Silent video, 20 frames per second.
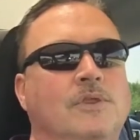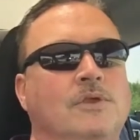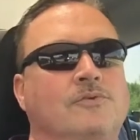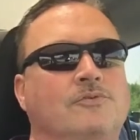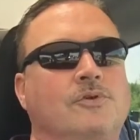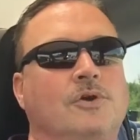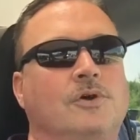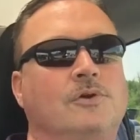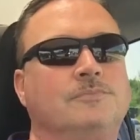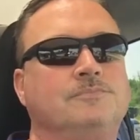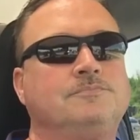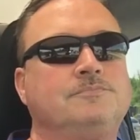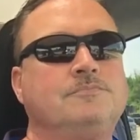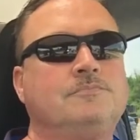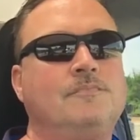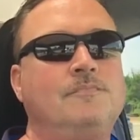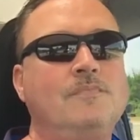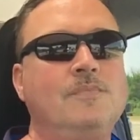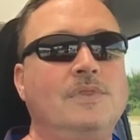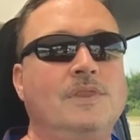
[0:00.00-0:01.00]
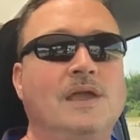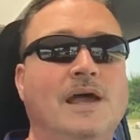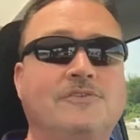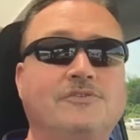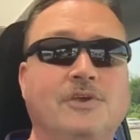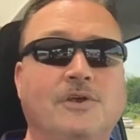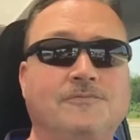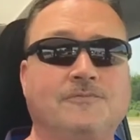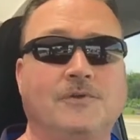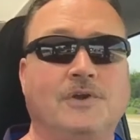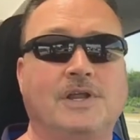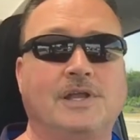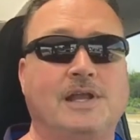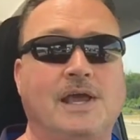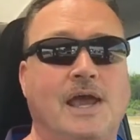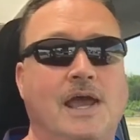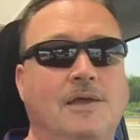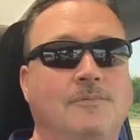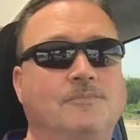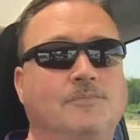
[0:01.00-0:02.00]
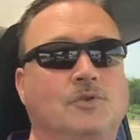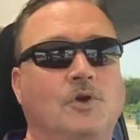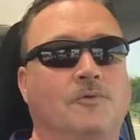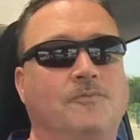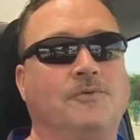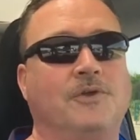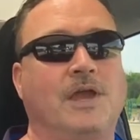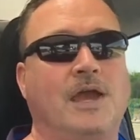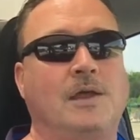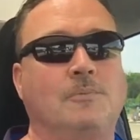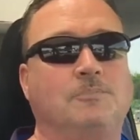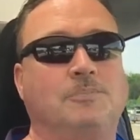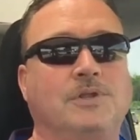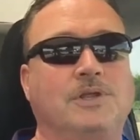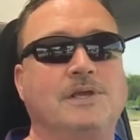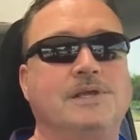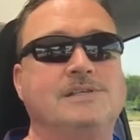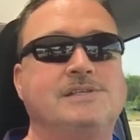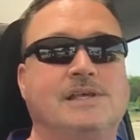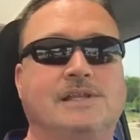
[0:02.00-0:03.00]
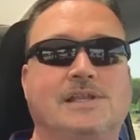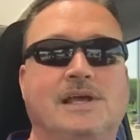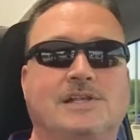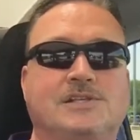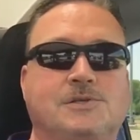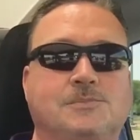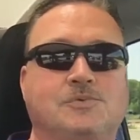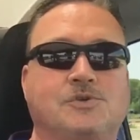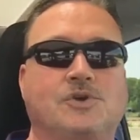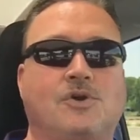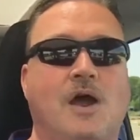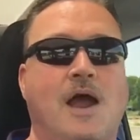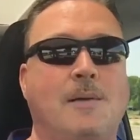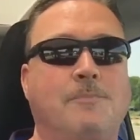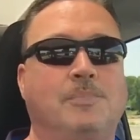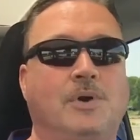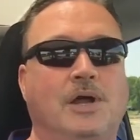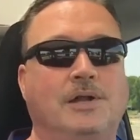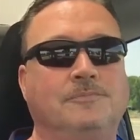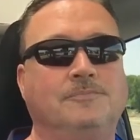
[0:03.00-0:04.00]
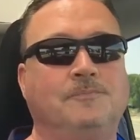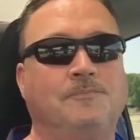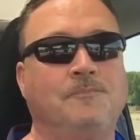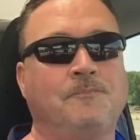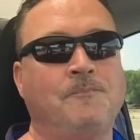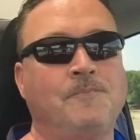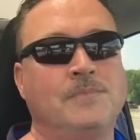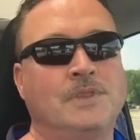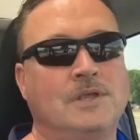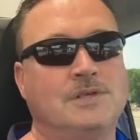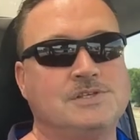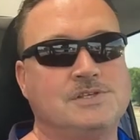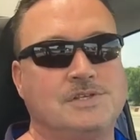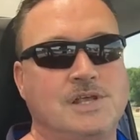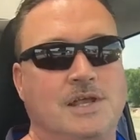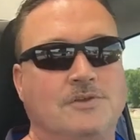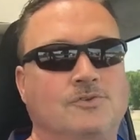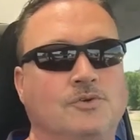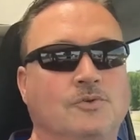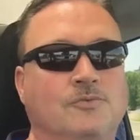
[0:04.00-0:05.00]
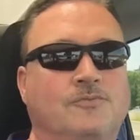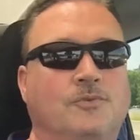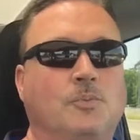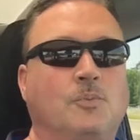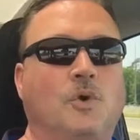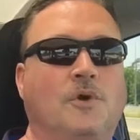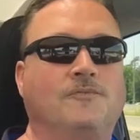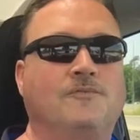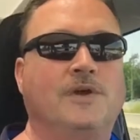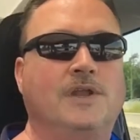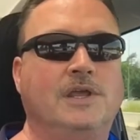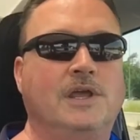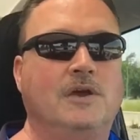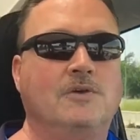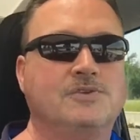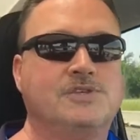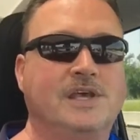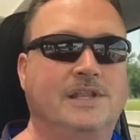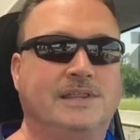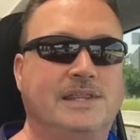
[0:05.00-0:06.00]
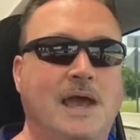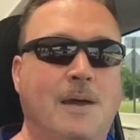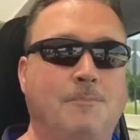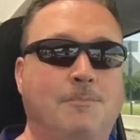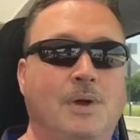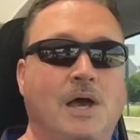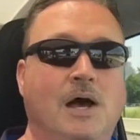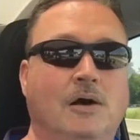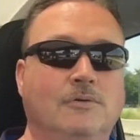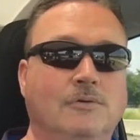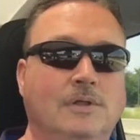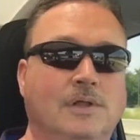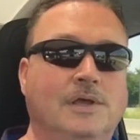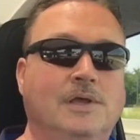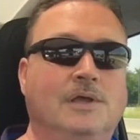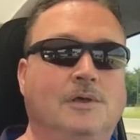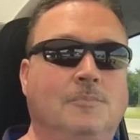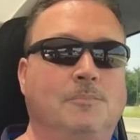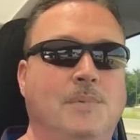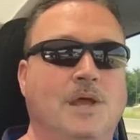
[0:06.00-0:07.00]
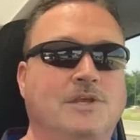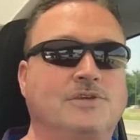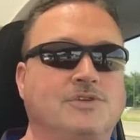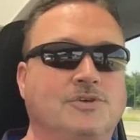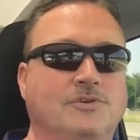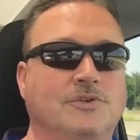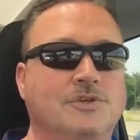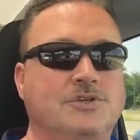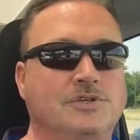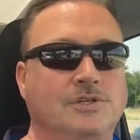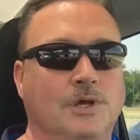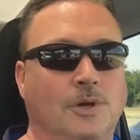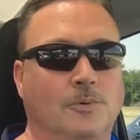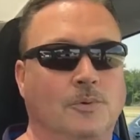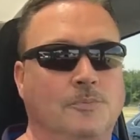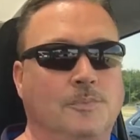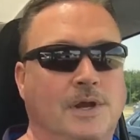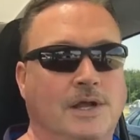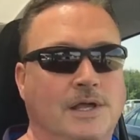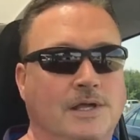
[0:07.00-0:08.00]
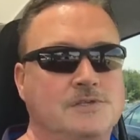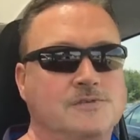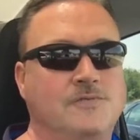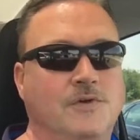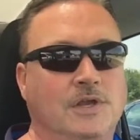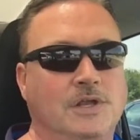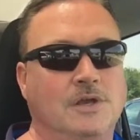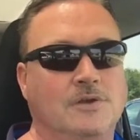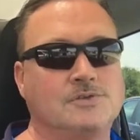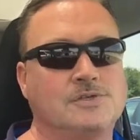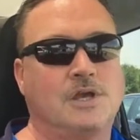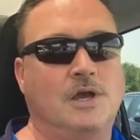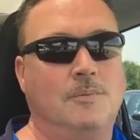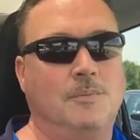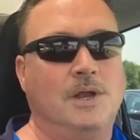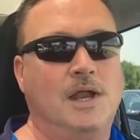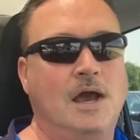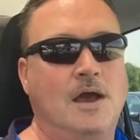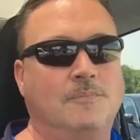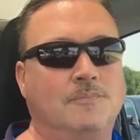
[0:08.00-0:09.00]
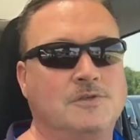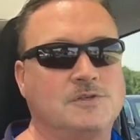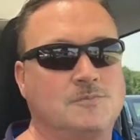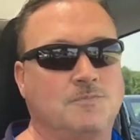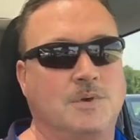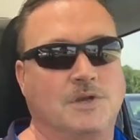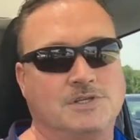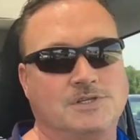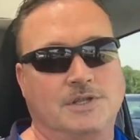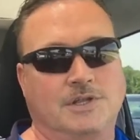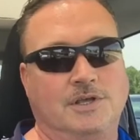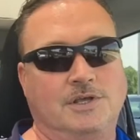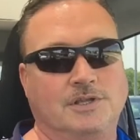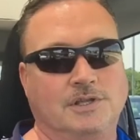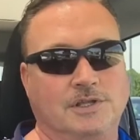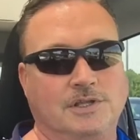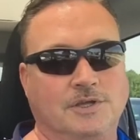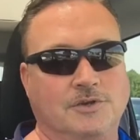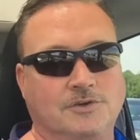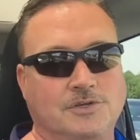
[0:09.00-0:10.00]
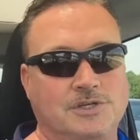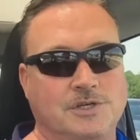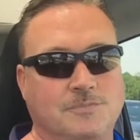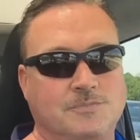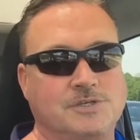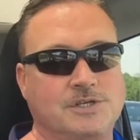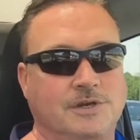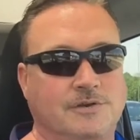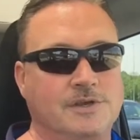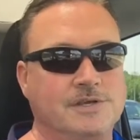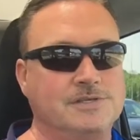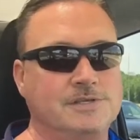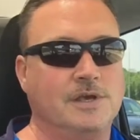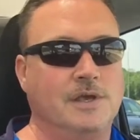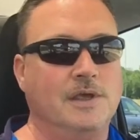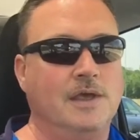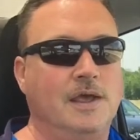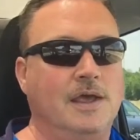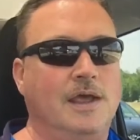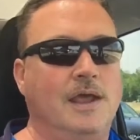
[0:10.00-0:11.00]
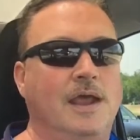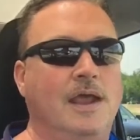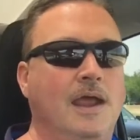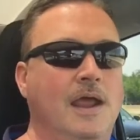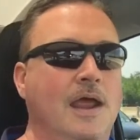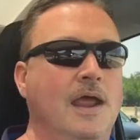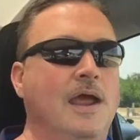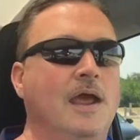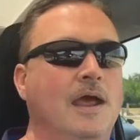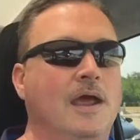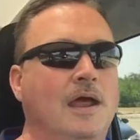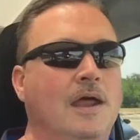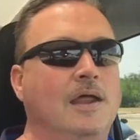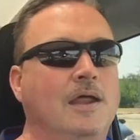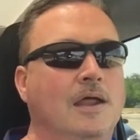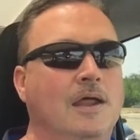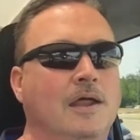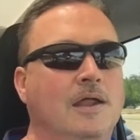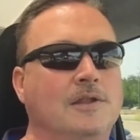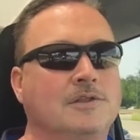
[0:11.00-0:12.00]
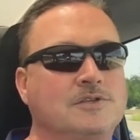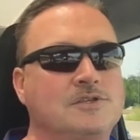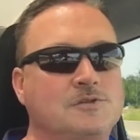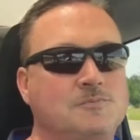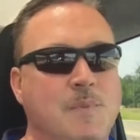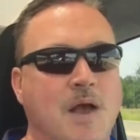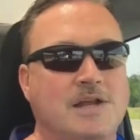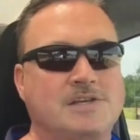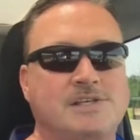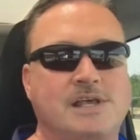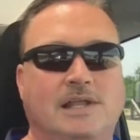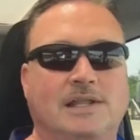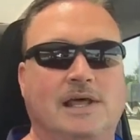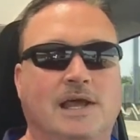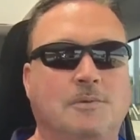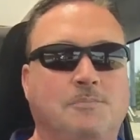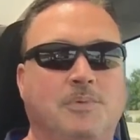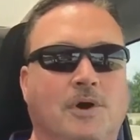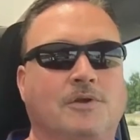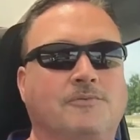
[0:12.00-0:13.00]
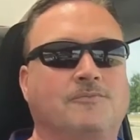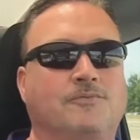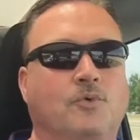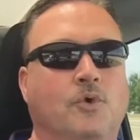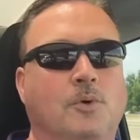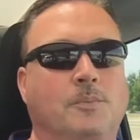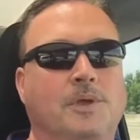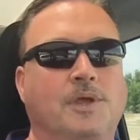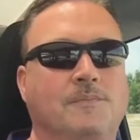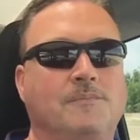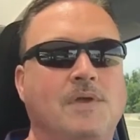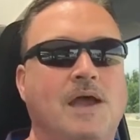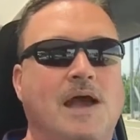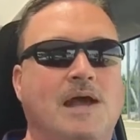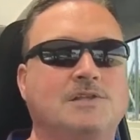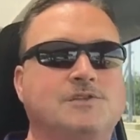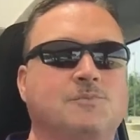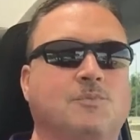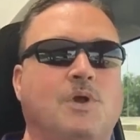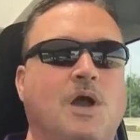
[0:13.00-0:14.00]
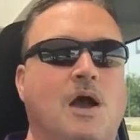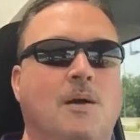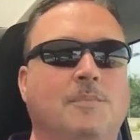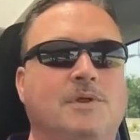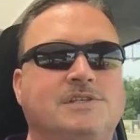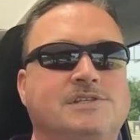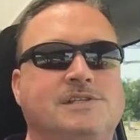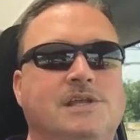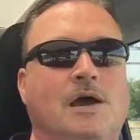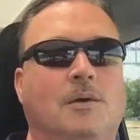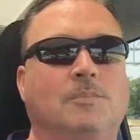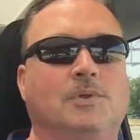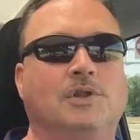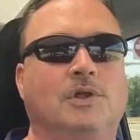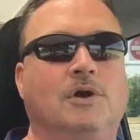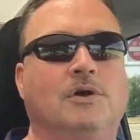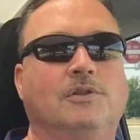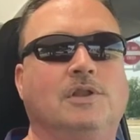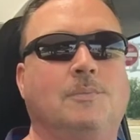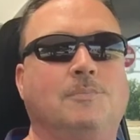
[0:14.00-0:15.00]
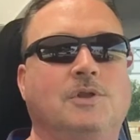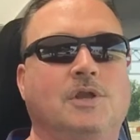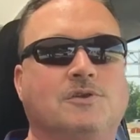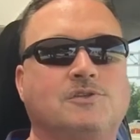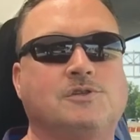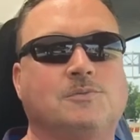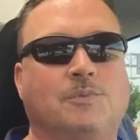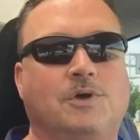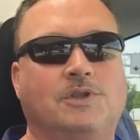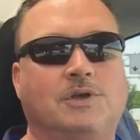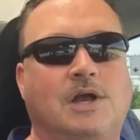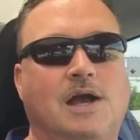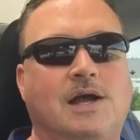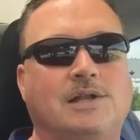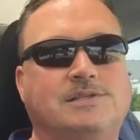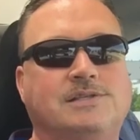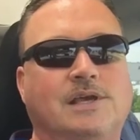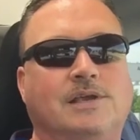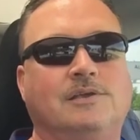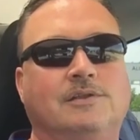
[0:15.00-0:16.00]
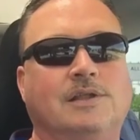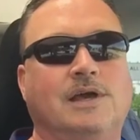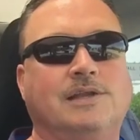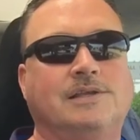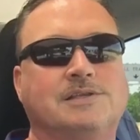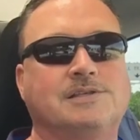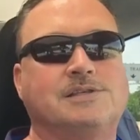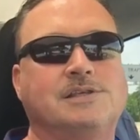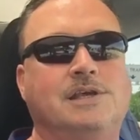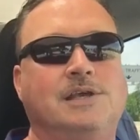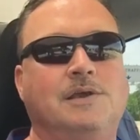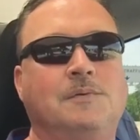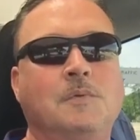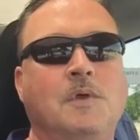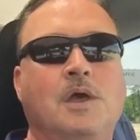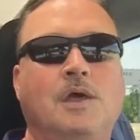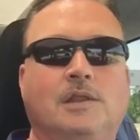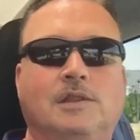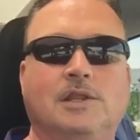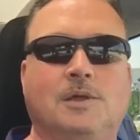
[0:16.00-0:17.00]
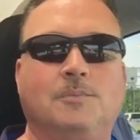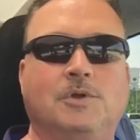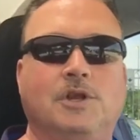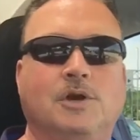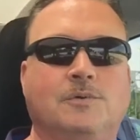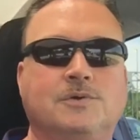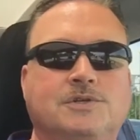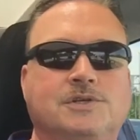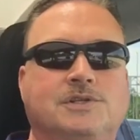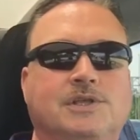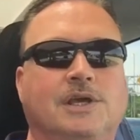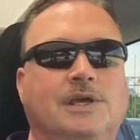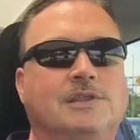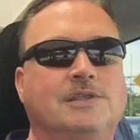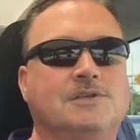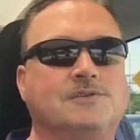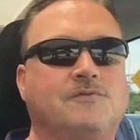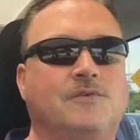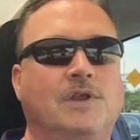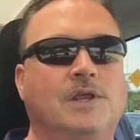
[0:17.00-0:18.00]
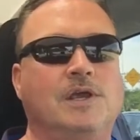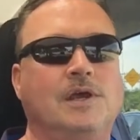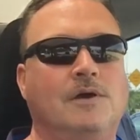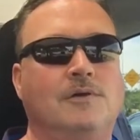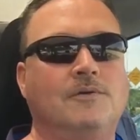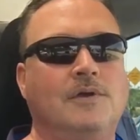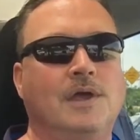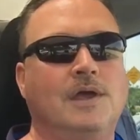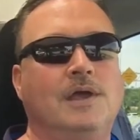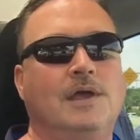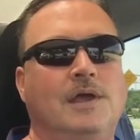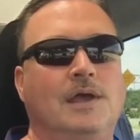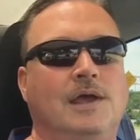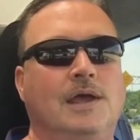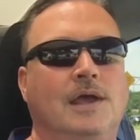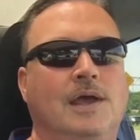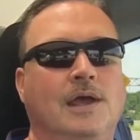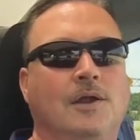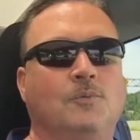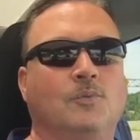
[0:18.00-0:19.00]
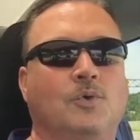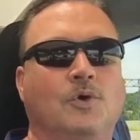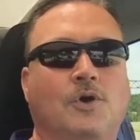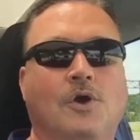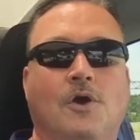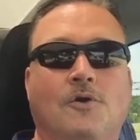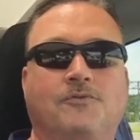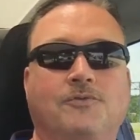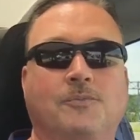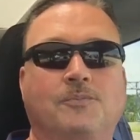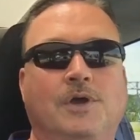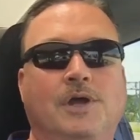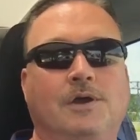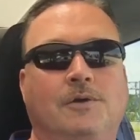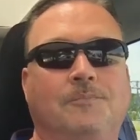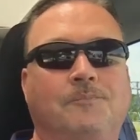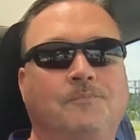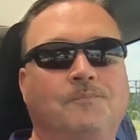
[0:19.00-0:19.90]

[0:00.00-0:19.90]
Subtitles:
So that's it for today. Don't forget, please hit that subscribe button. Stay tuned for more videos. Hit that bell. Make sure that you know when my next video is coming out, especially in the leadership series. And smash that like button for me. Add some comments down below. Let me know some other content you'd like to see. Let me know what you think of this video, and we'll go from there.